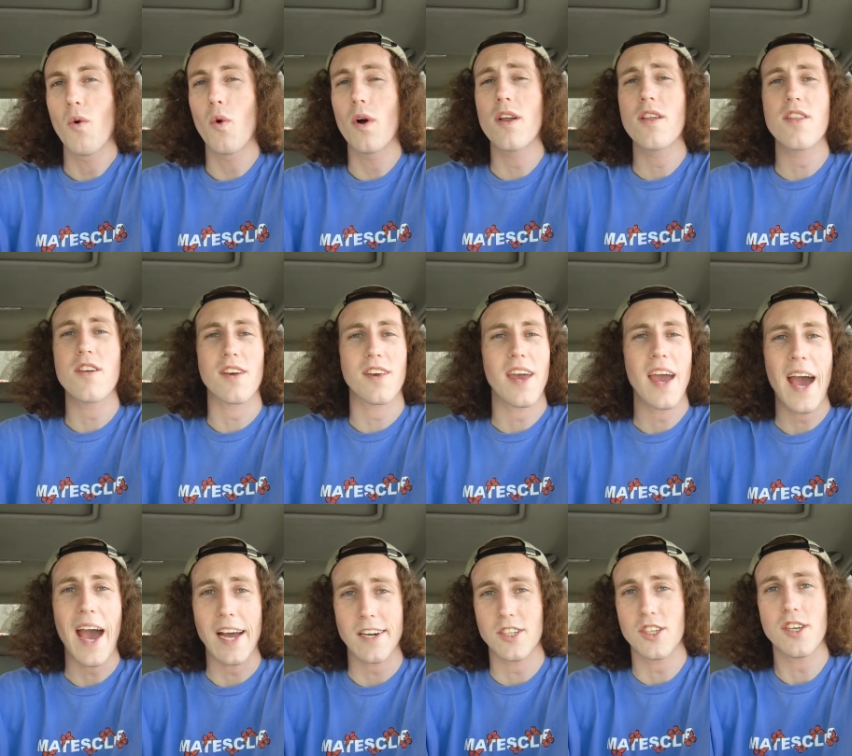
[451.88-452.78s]
one of the
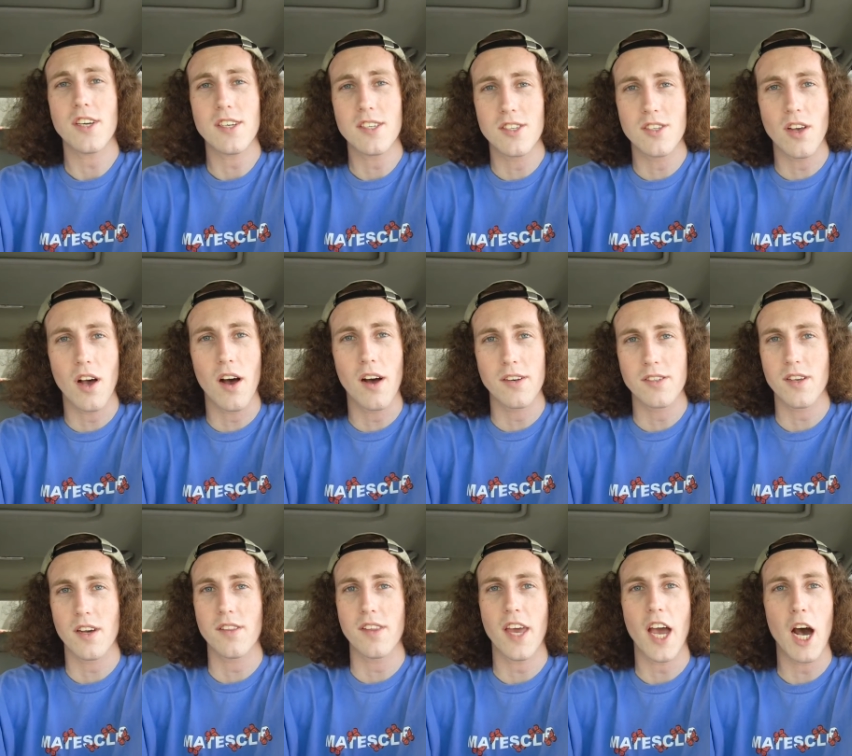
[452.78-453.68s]
catchiest songs
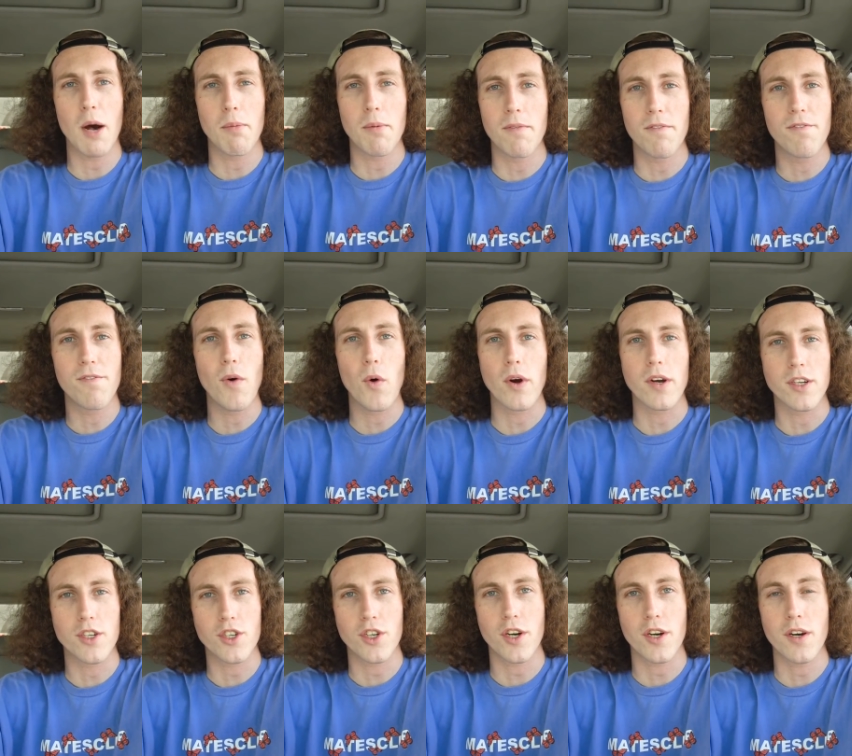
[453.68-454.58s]
on the album for
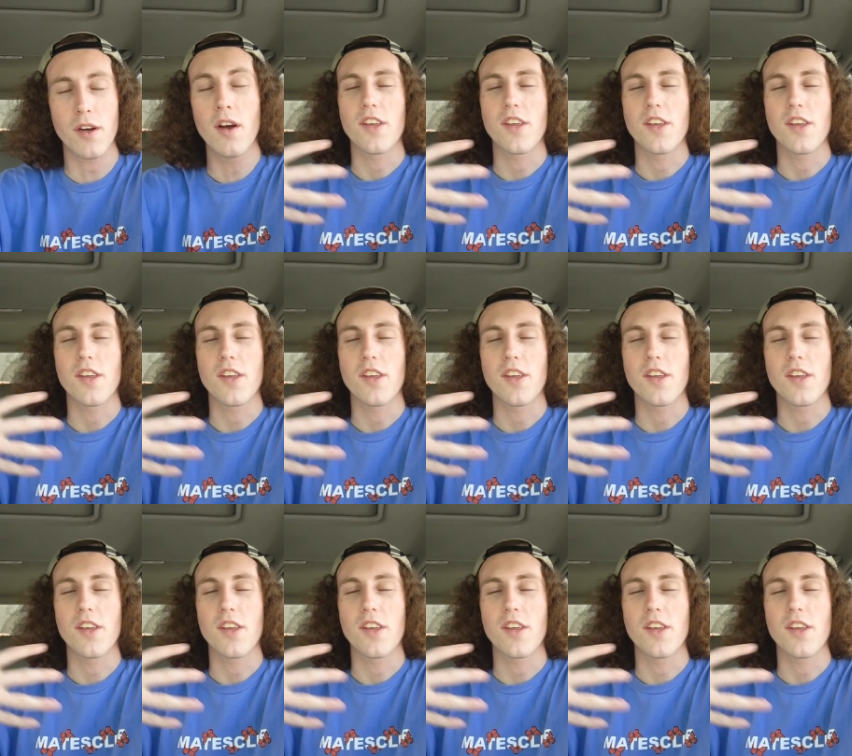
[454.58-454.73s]
sure.